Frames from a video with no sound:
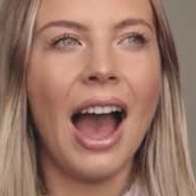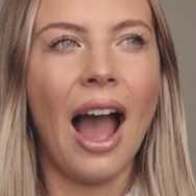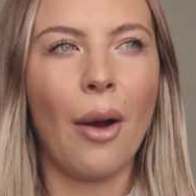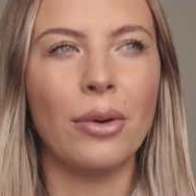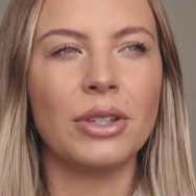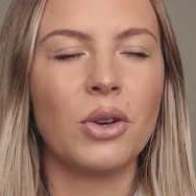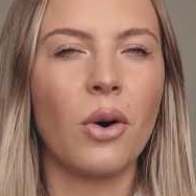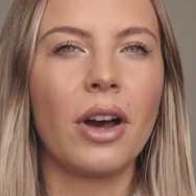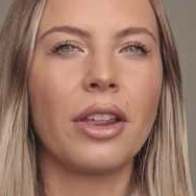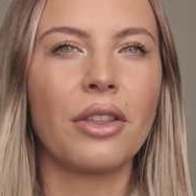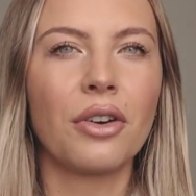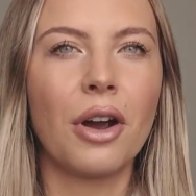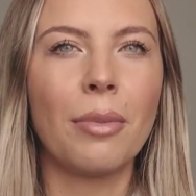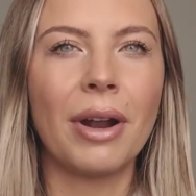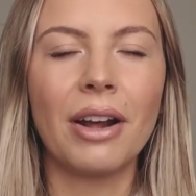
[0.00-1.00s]
I was going
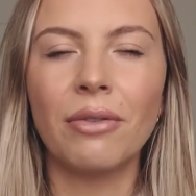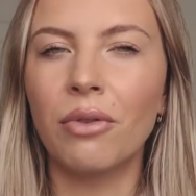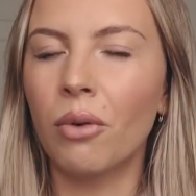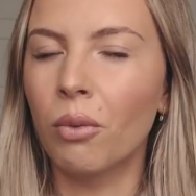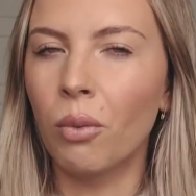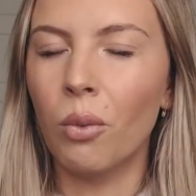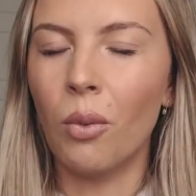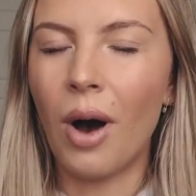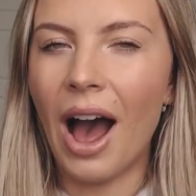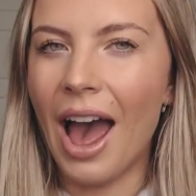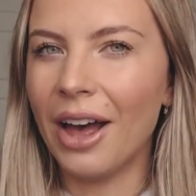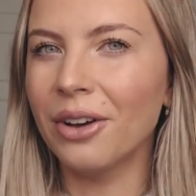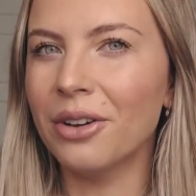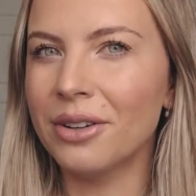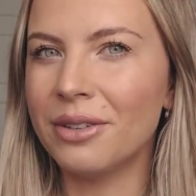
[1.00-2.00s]
through a bit of a
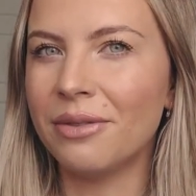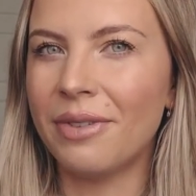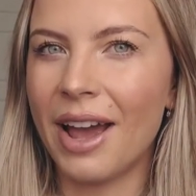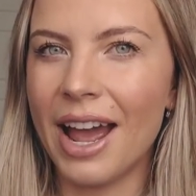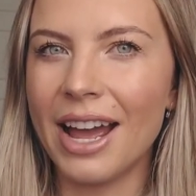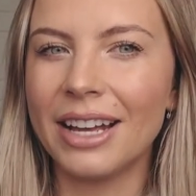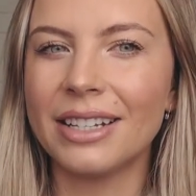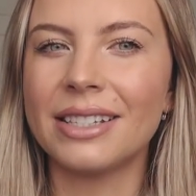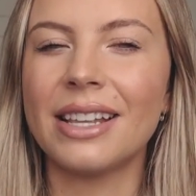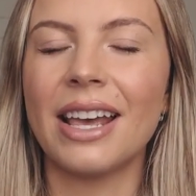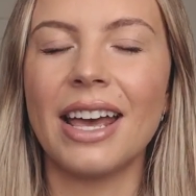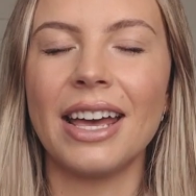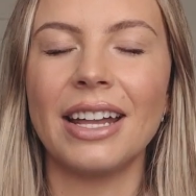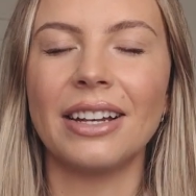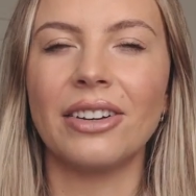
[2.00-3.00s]
wild phase
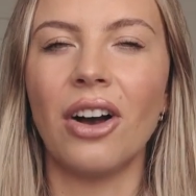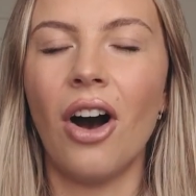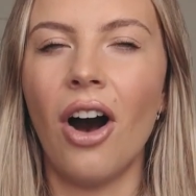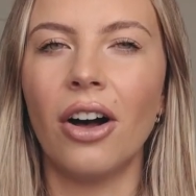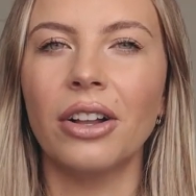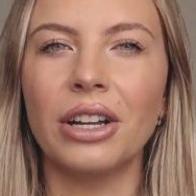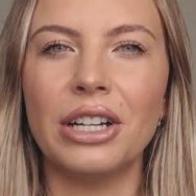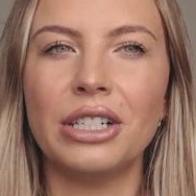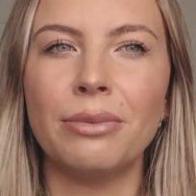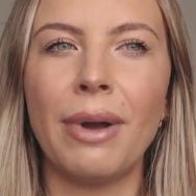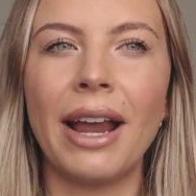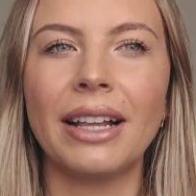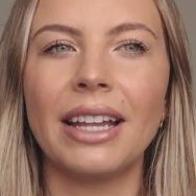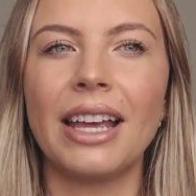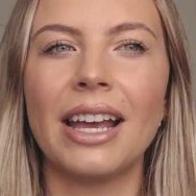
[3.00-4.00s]
in college.
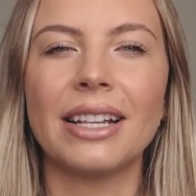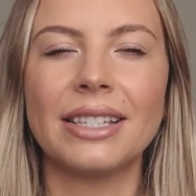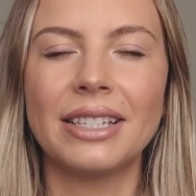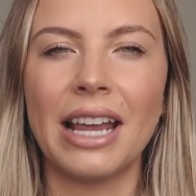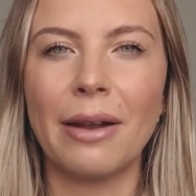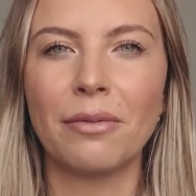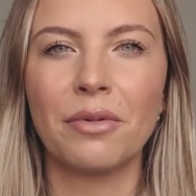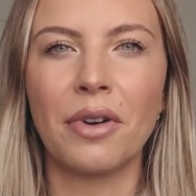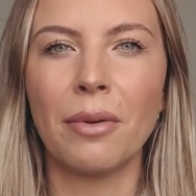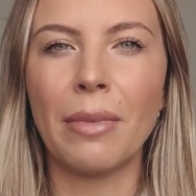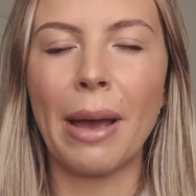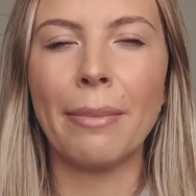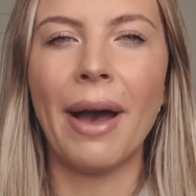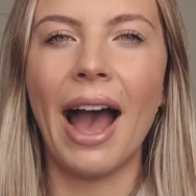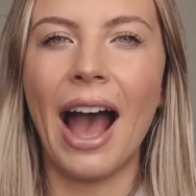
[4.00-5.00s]
Mainly it stemmed from
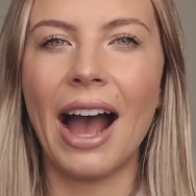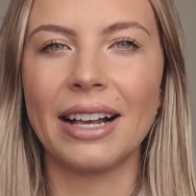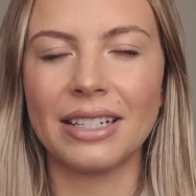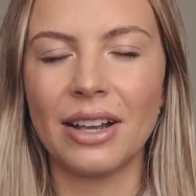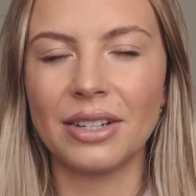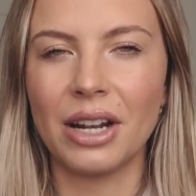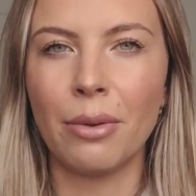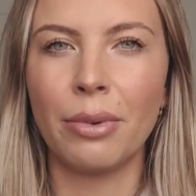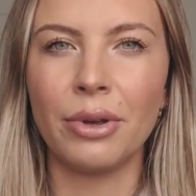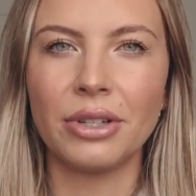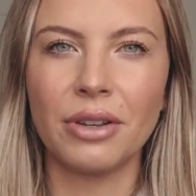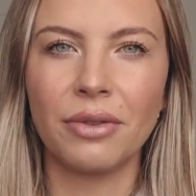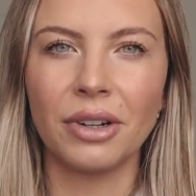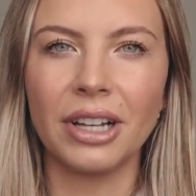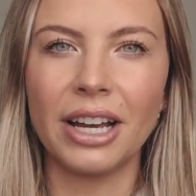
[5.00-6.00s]
my past as an
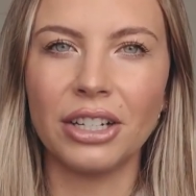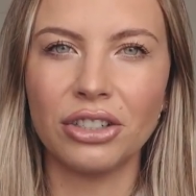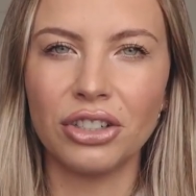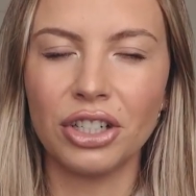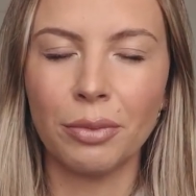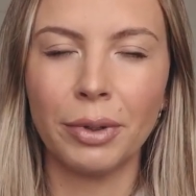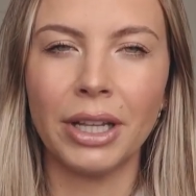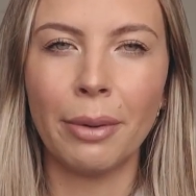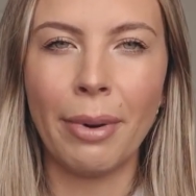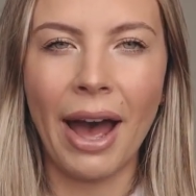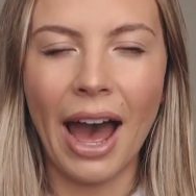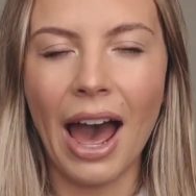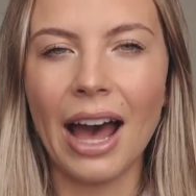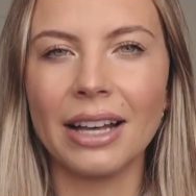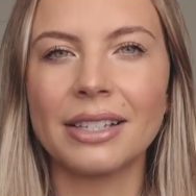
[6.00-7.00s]
abusive relationship in the
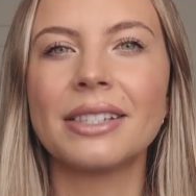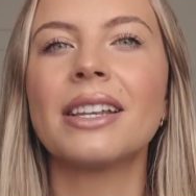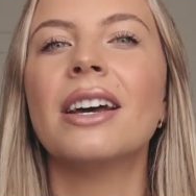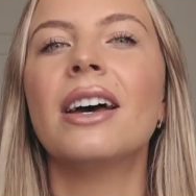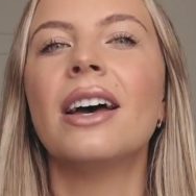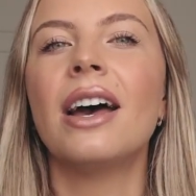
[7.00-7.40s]
past,